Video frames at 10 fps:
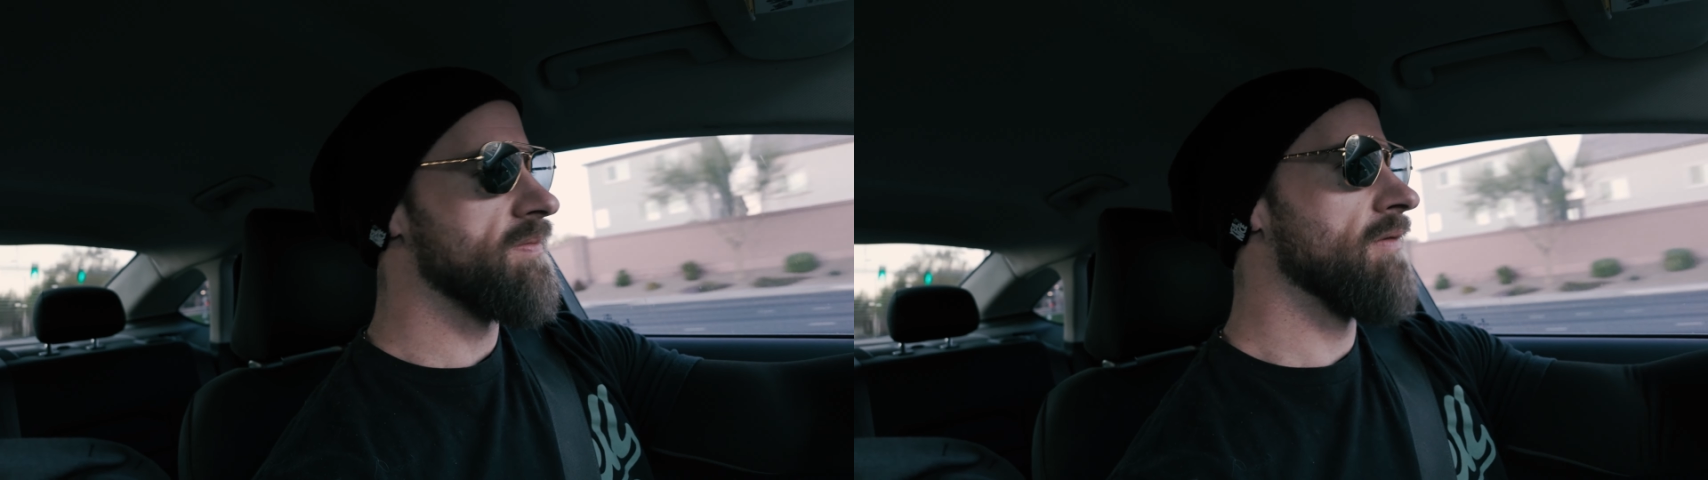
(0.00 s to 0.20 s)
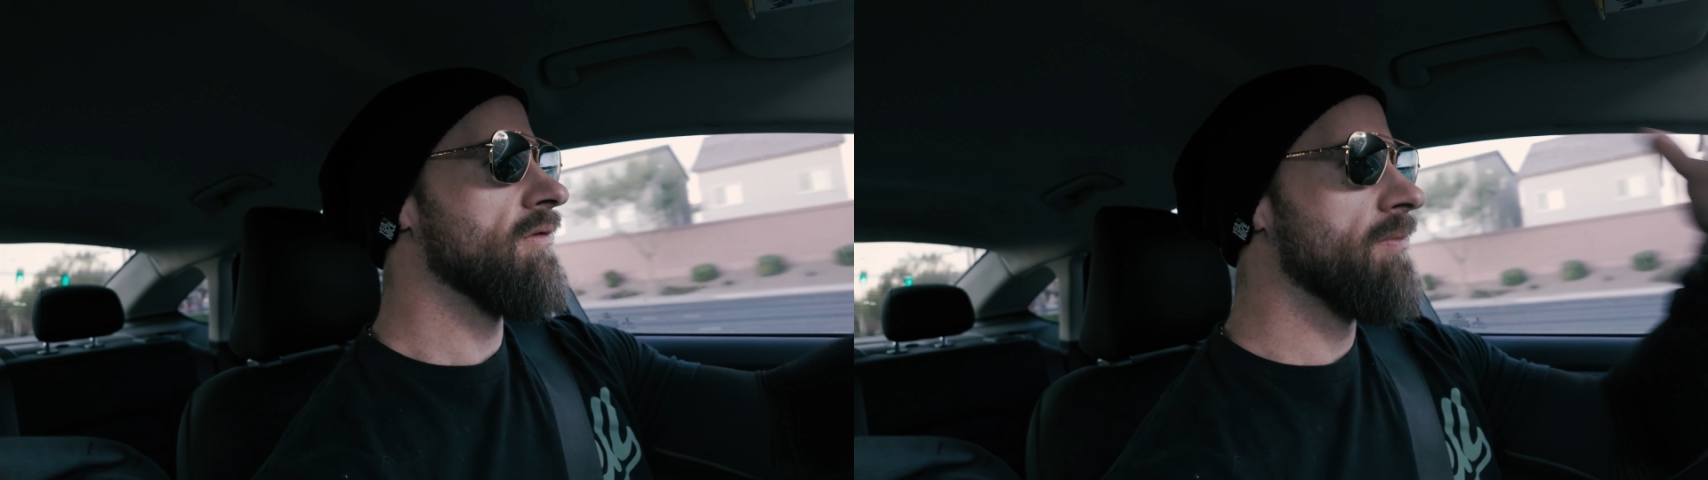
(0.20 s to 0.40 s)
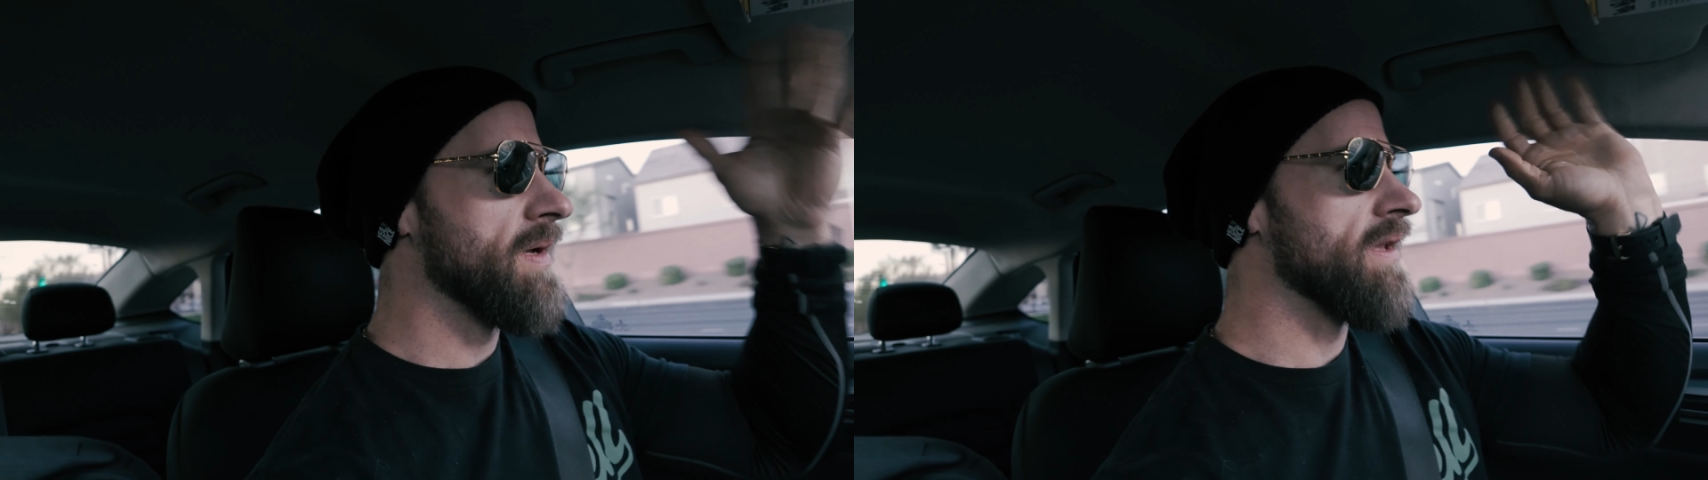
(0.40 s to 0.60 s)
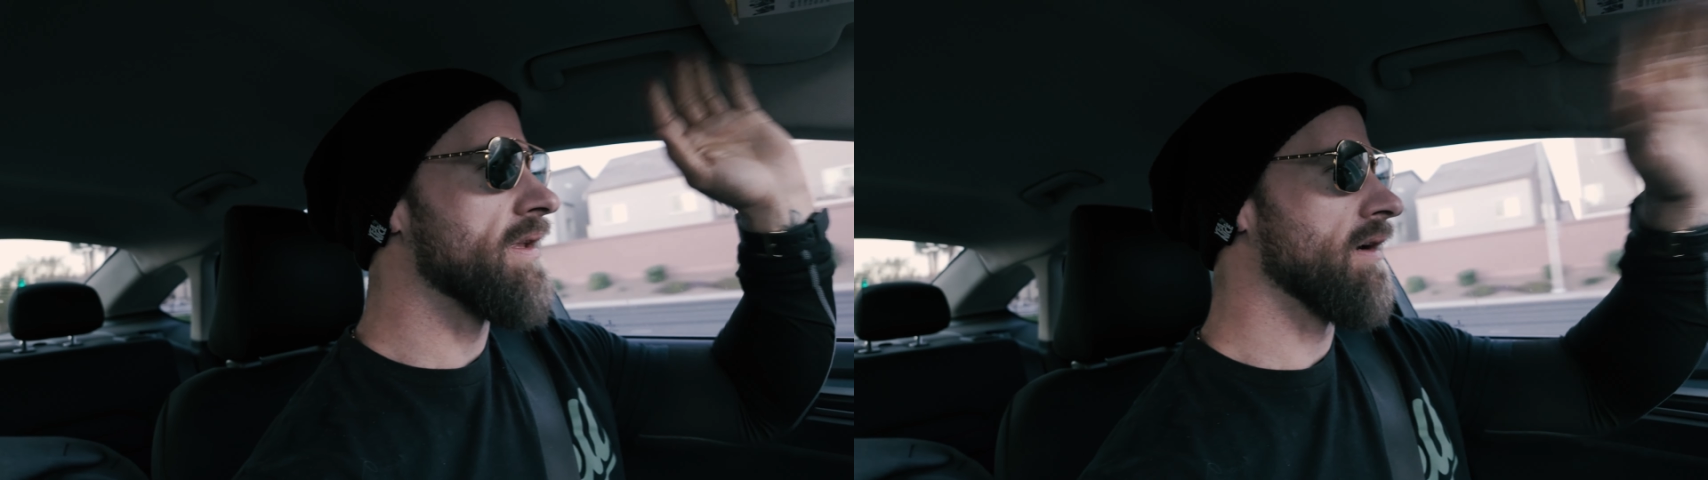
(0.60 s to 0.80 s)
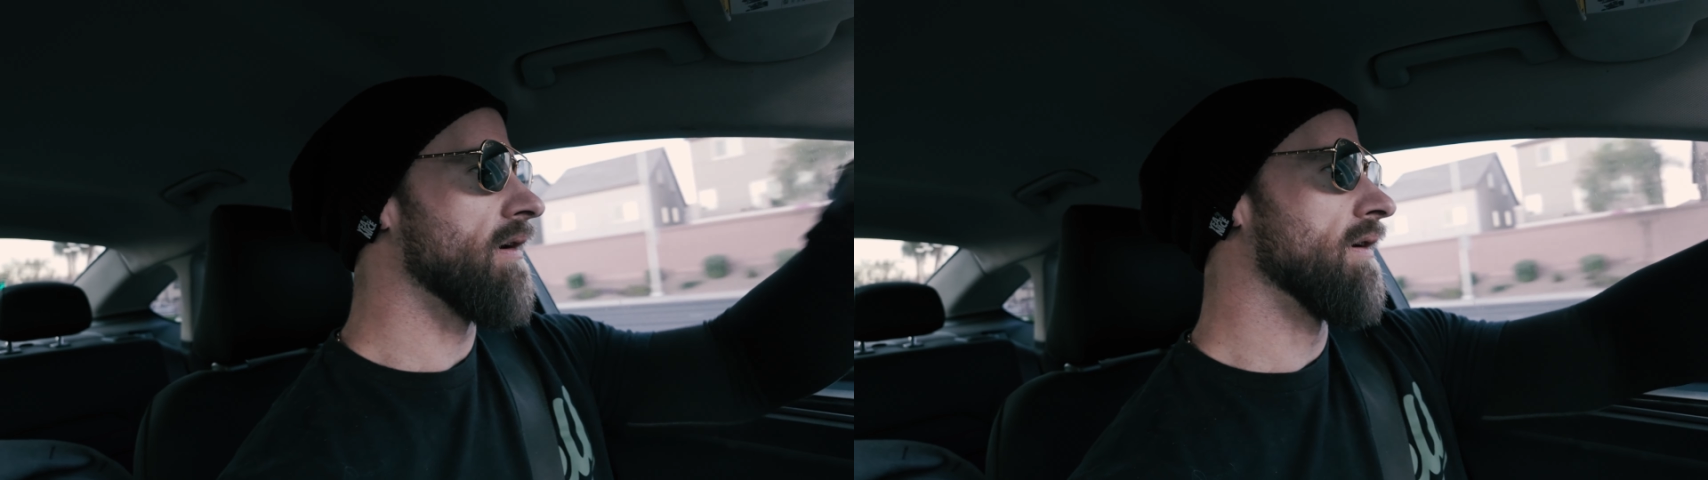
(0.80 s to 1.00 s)
but we'll be
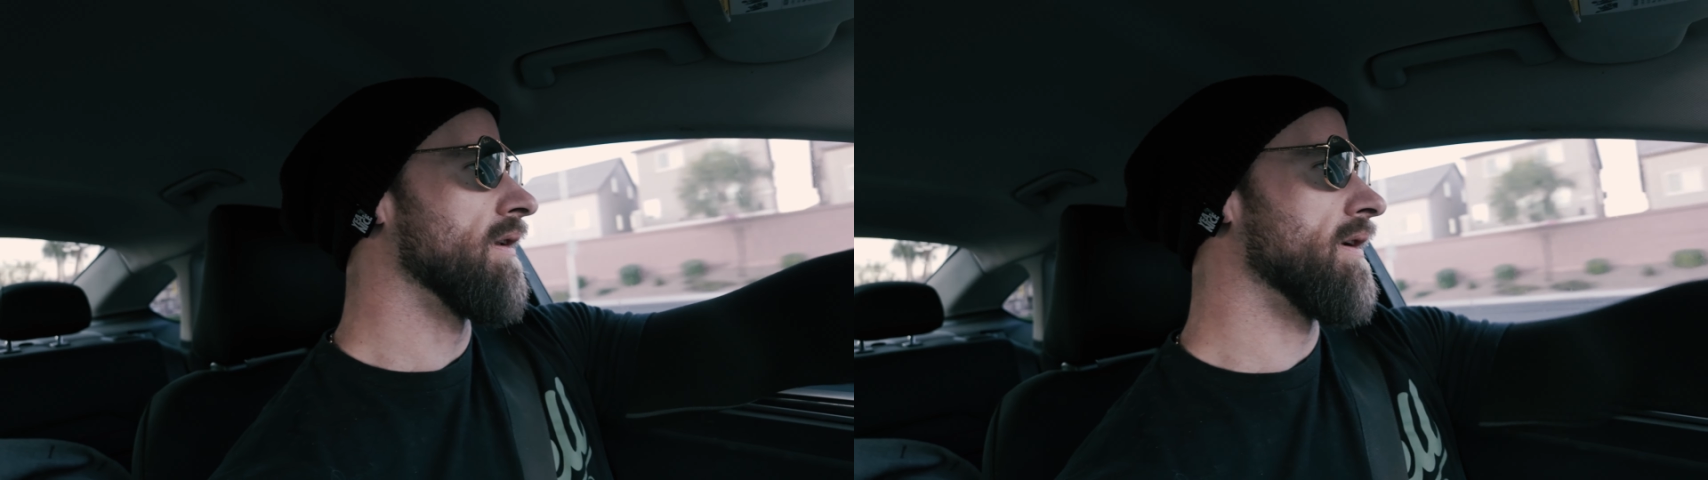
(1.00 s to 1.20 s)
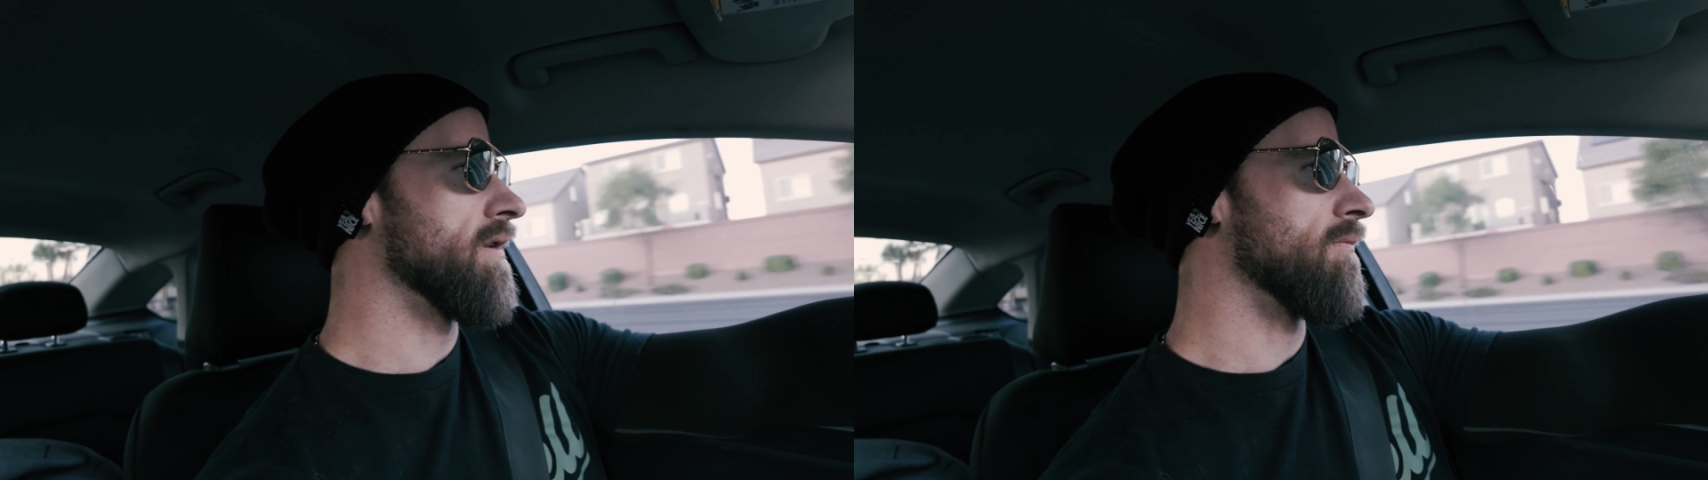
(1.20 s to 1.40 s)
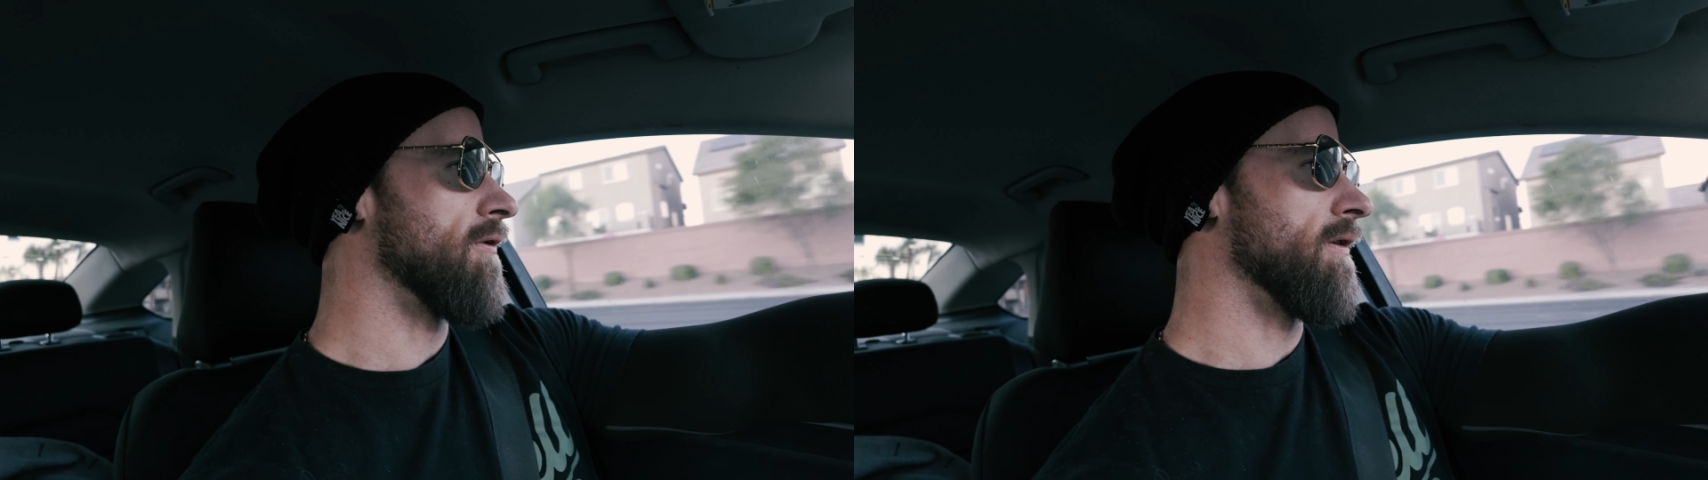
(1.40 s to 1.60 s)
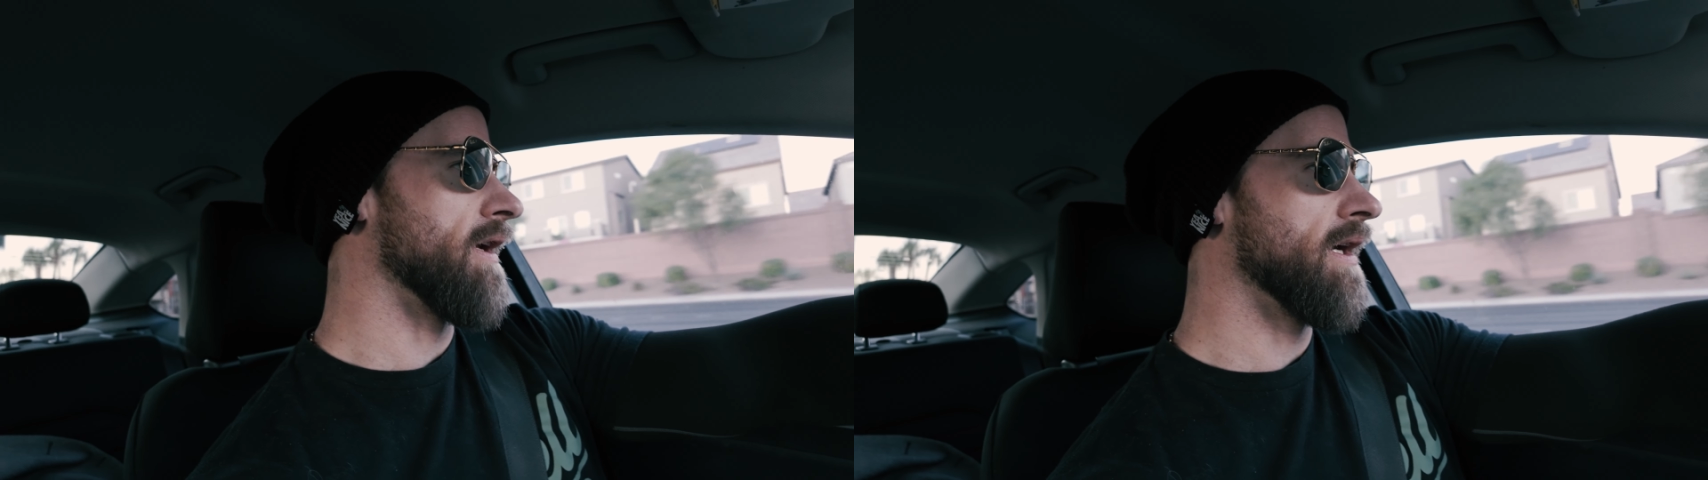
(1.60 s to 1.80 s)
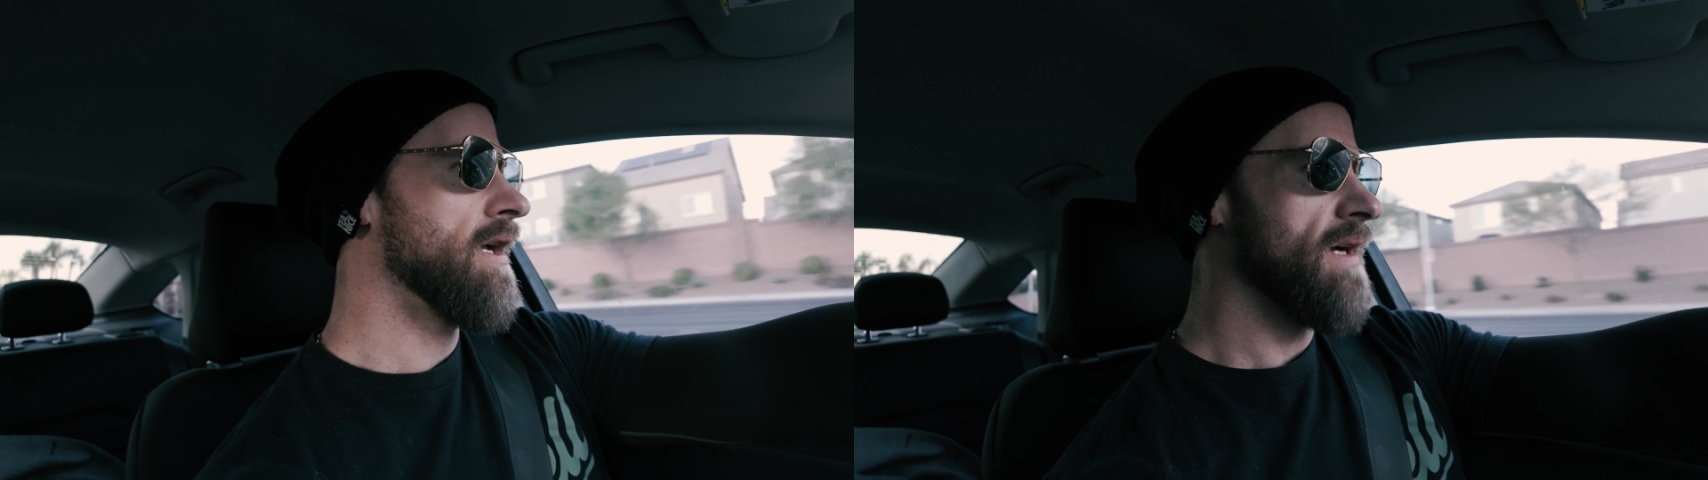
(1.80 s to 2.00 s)
there early in the morning.